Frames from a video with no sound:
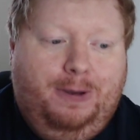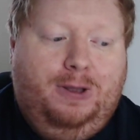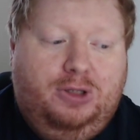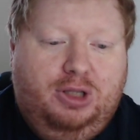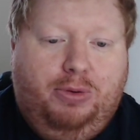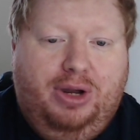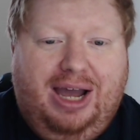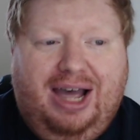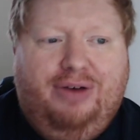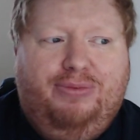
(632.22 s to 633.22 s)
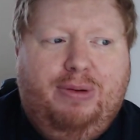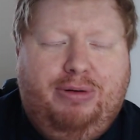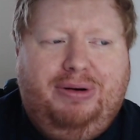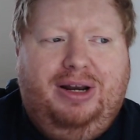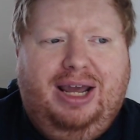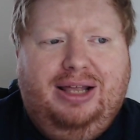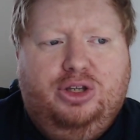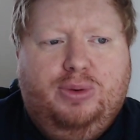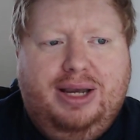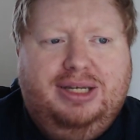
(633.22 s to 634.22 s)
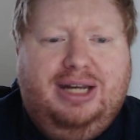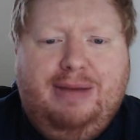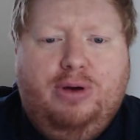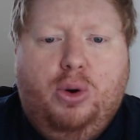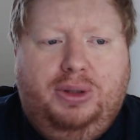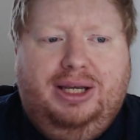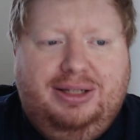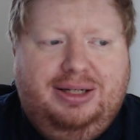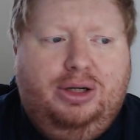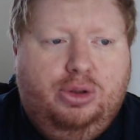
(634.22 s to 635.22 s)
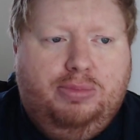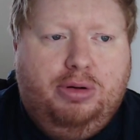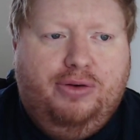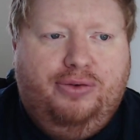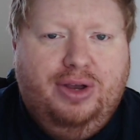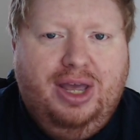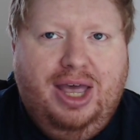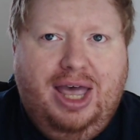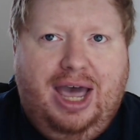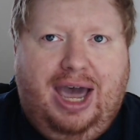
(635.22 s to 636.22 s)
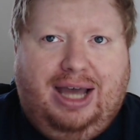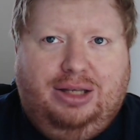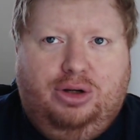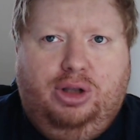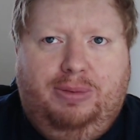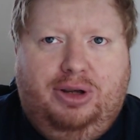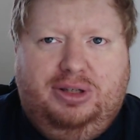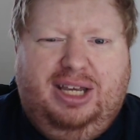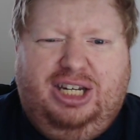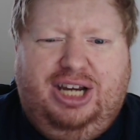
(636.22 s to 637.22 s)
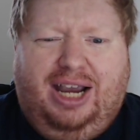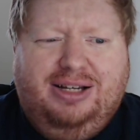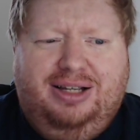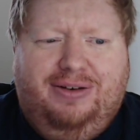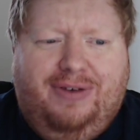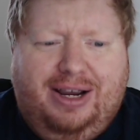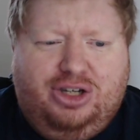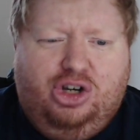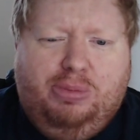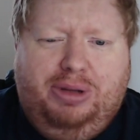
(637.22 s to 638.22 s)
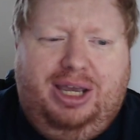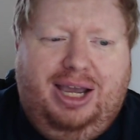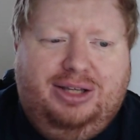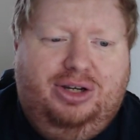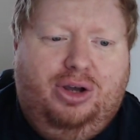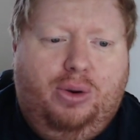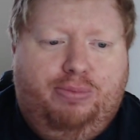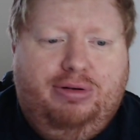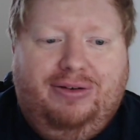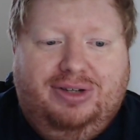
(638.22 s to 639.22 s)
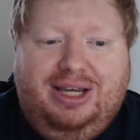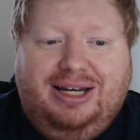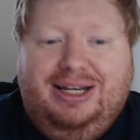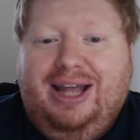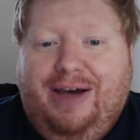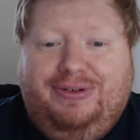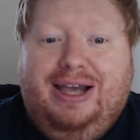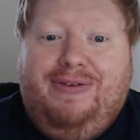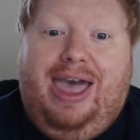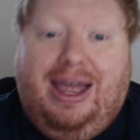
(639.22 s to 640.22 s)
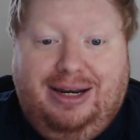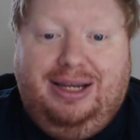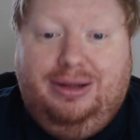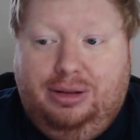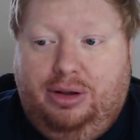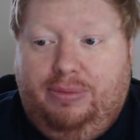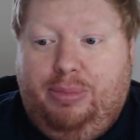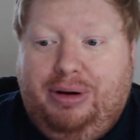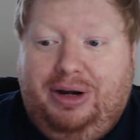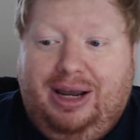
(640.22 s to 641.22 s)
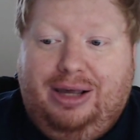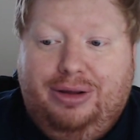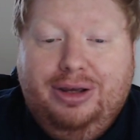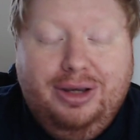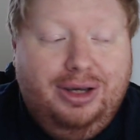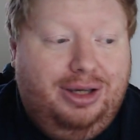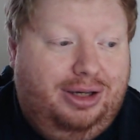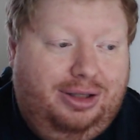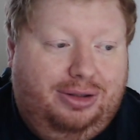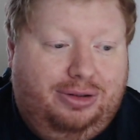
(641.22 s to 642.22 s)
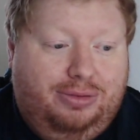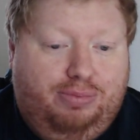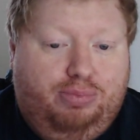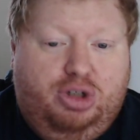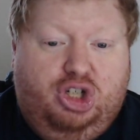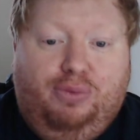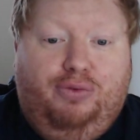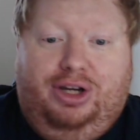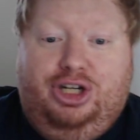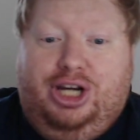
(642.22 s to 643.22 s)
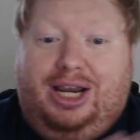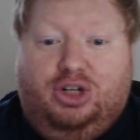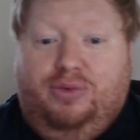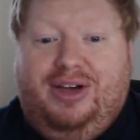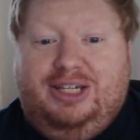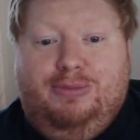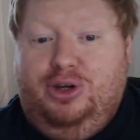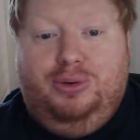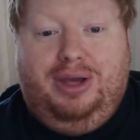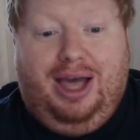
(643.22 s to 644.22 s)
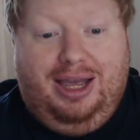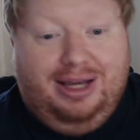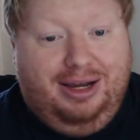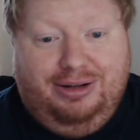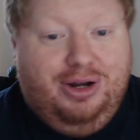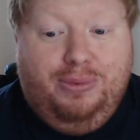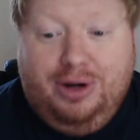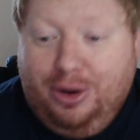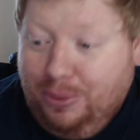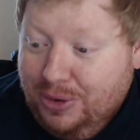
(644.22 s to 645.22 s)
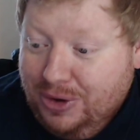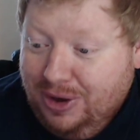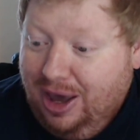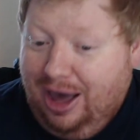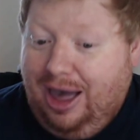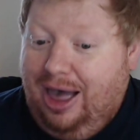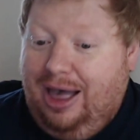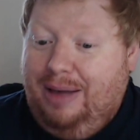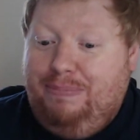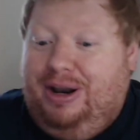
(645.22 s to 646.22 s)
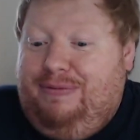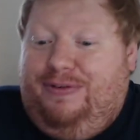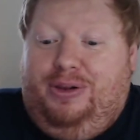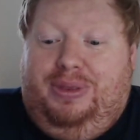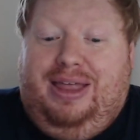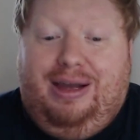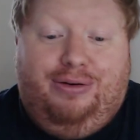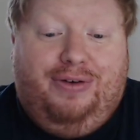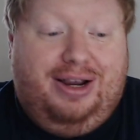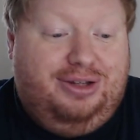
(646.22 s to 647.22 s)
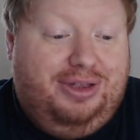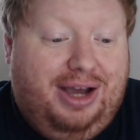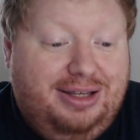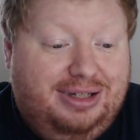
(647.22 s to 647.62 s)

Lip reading: To the point I have my brown inhaler twice a day, but only a single puff. And only because they changed the advice a couple of years ago. Previously, I didn't have to have any of my brown inhaler, and something changed with Asthma UK. I don't know, but I'm following their advice on that.